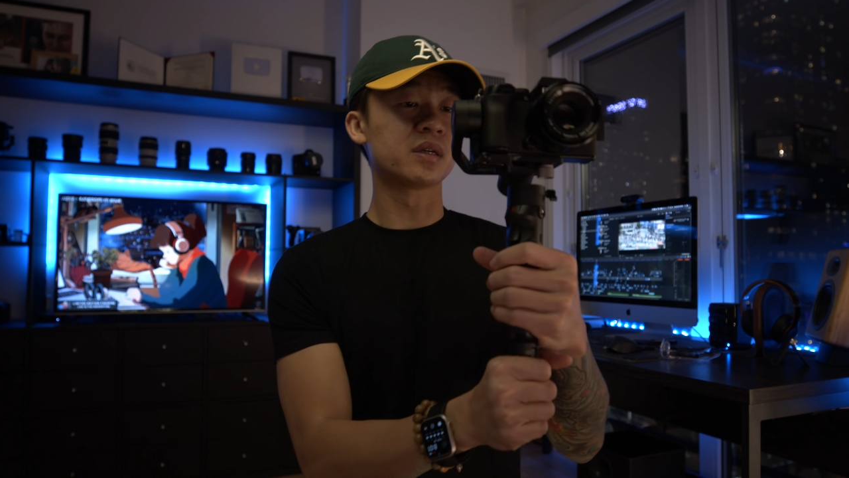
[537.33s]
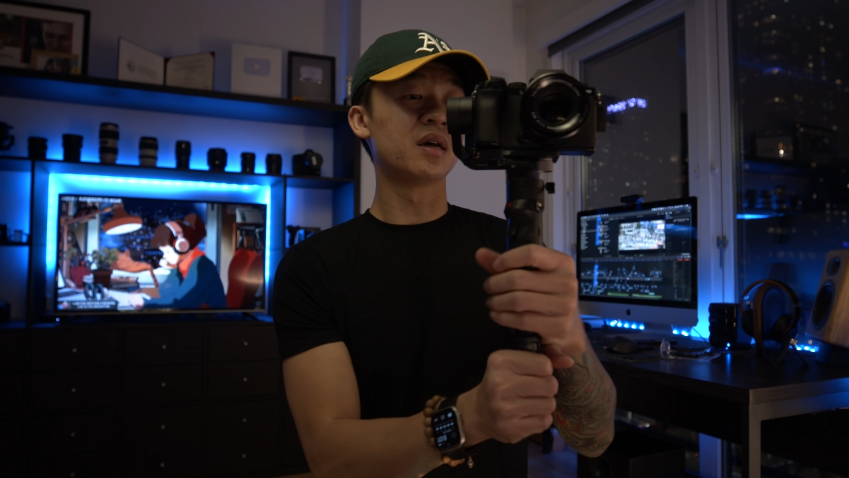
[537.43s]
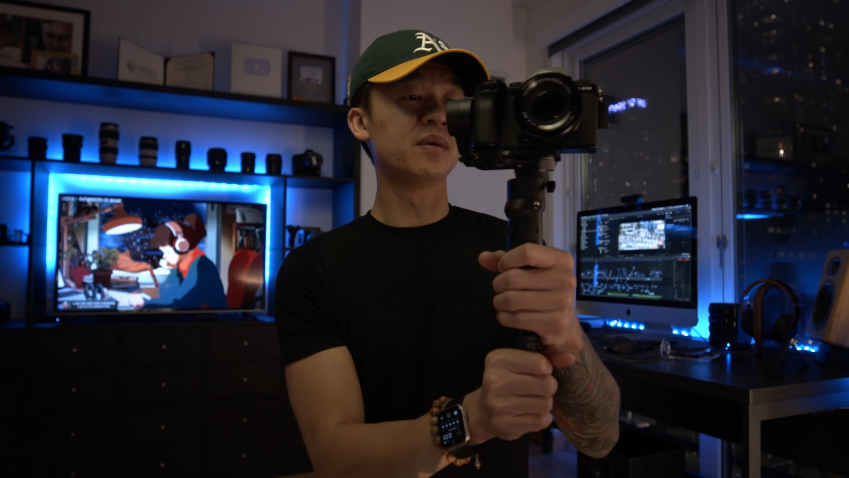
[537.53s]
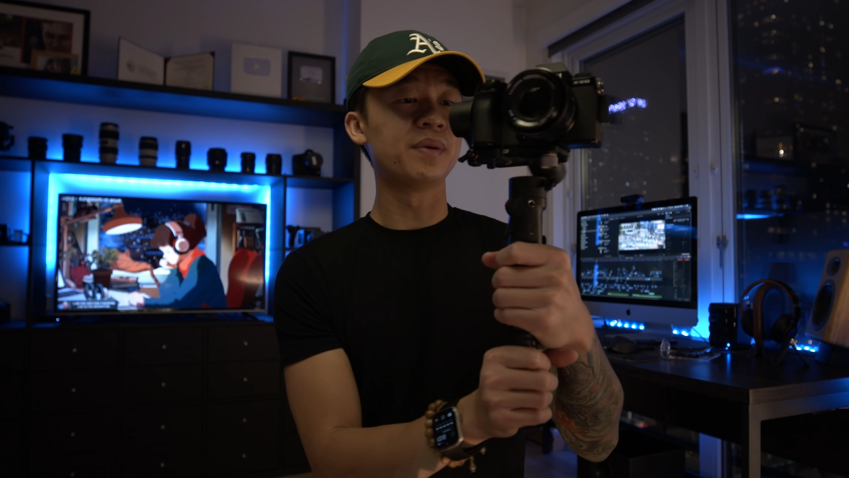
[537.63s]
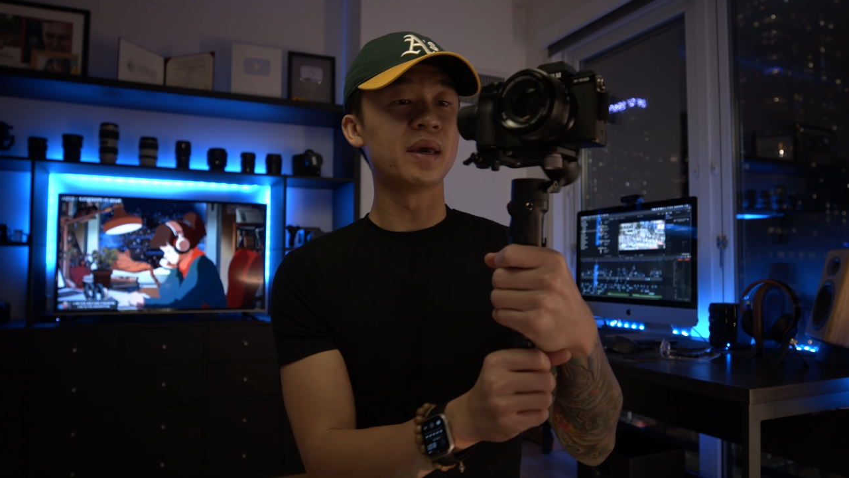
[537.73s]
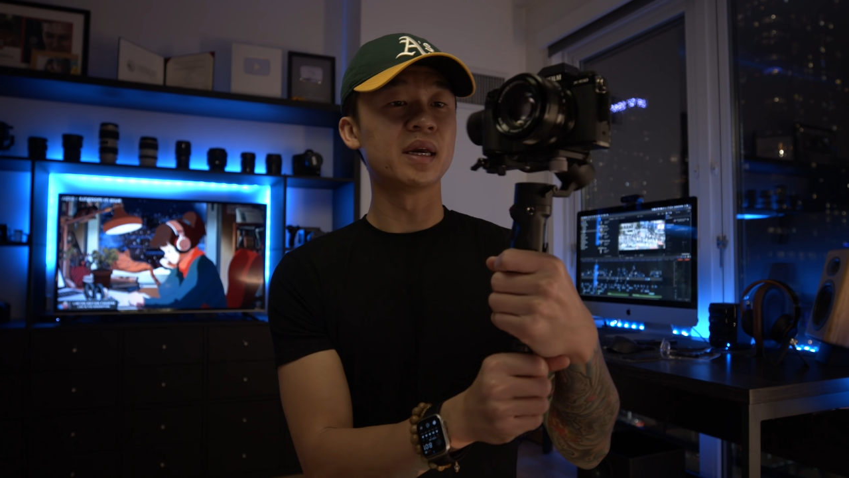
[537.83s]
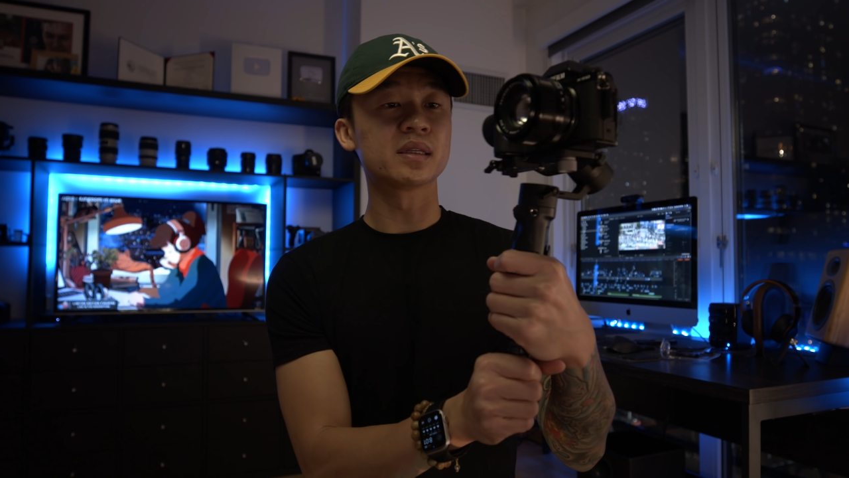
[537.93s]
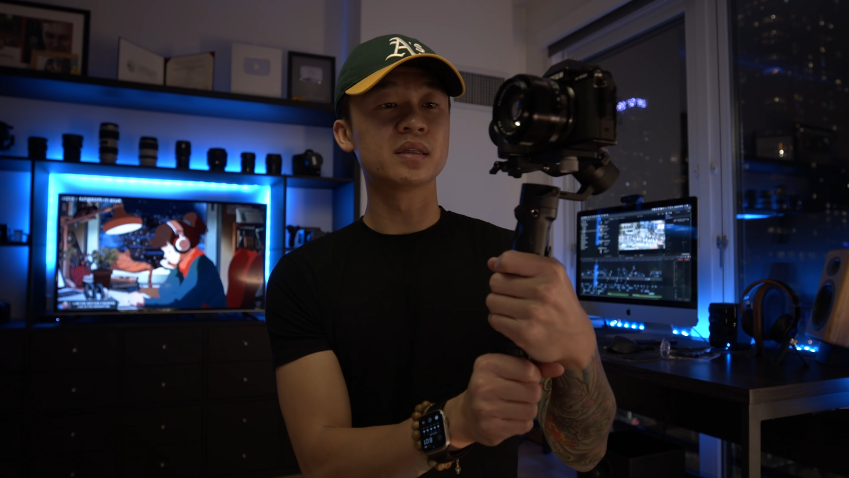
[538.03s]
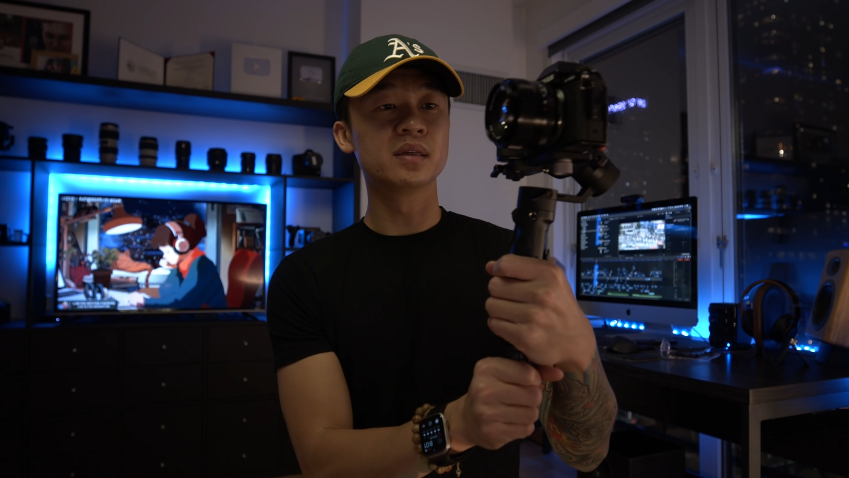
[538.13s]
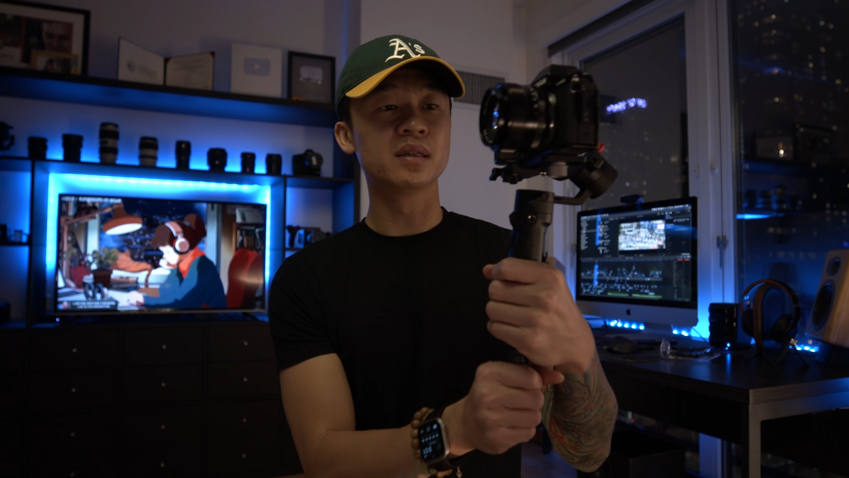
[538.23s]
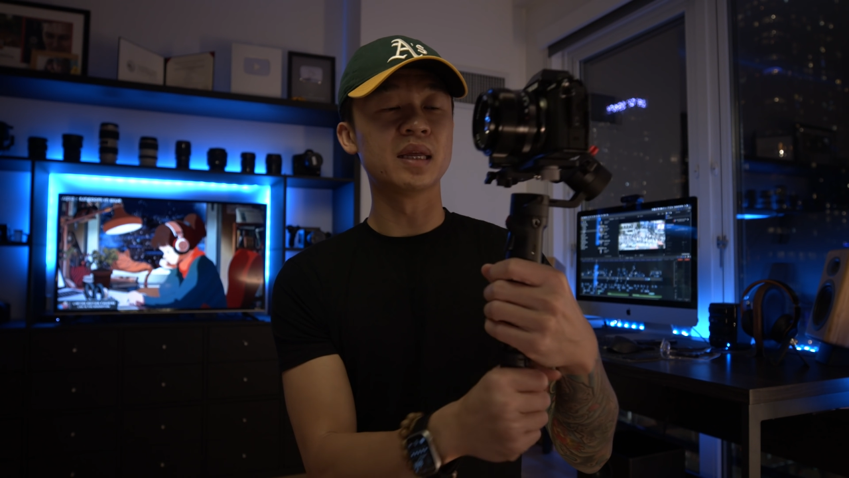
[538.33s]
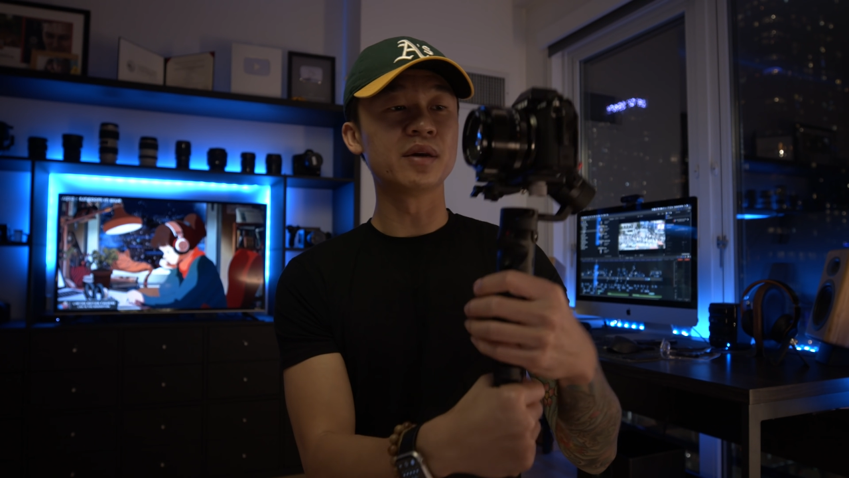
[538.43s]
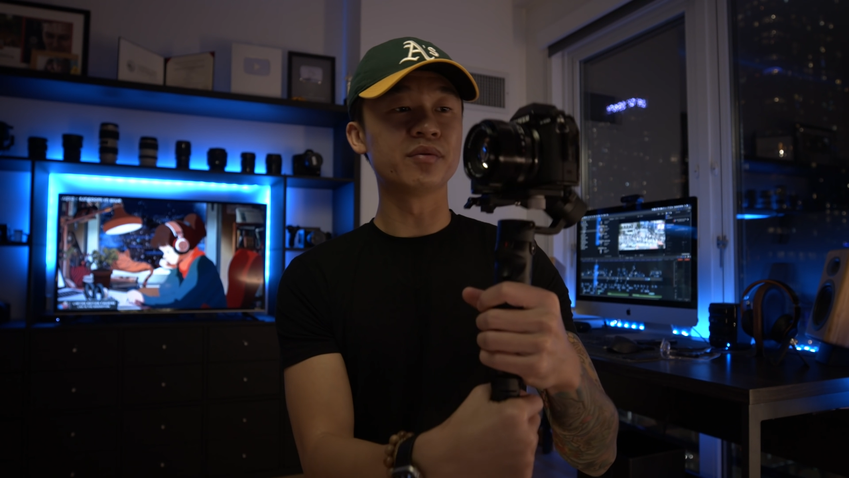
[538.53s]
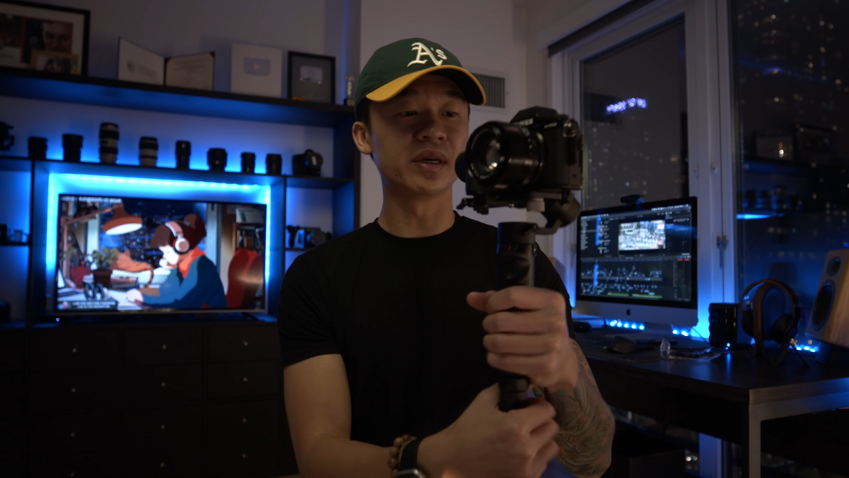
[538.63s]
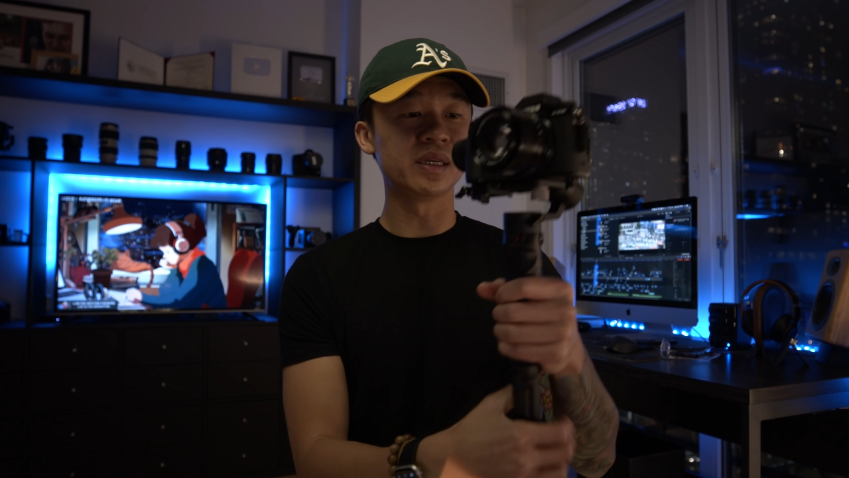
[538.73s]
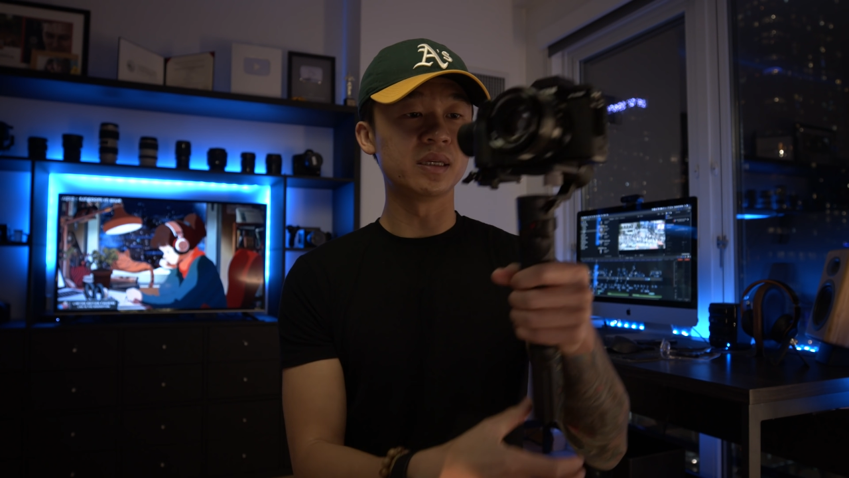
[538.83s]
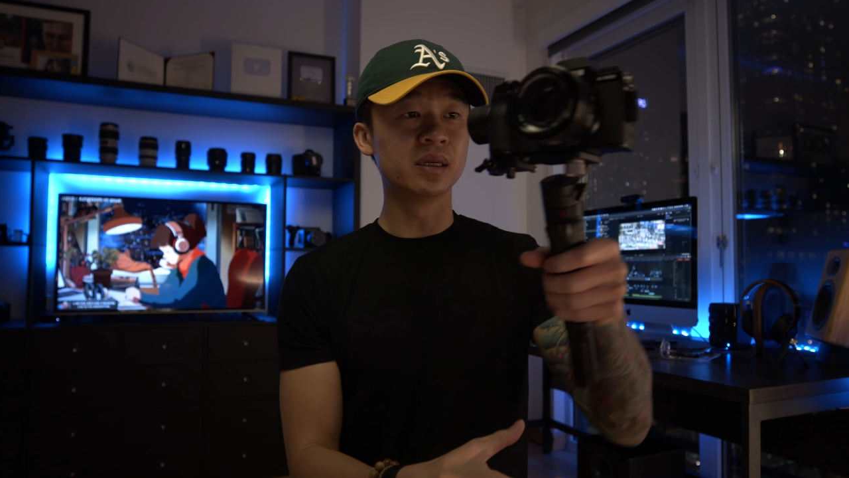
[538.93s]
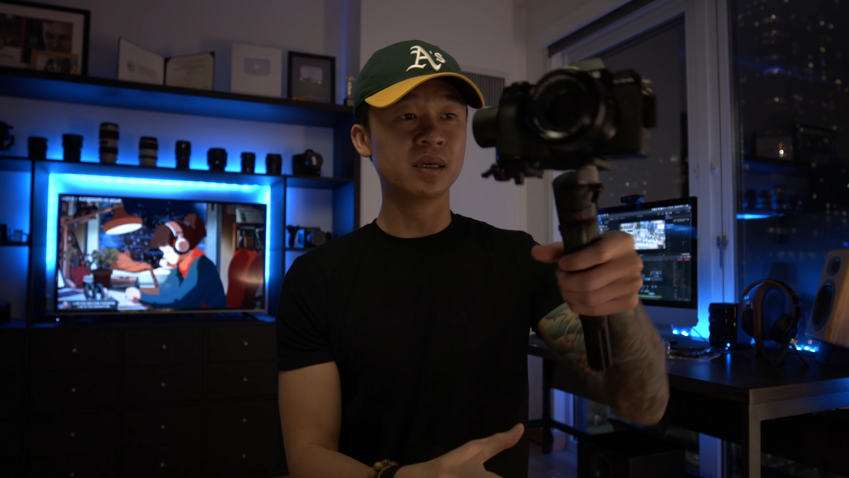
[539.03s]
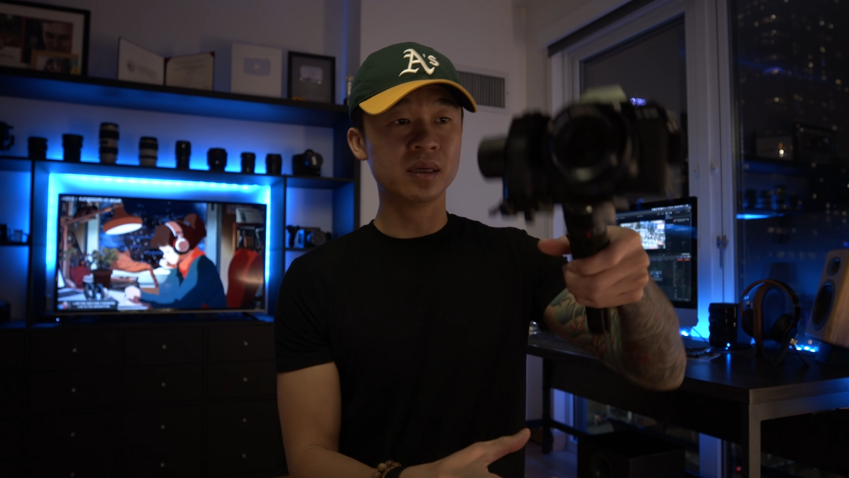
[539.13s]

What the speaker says: compact, lightweight,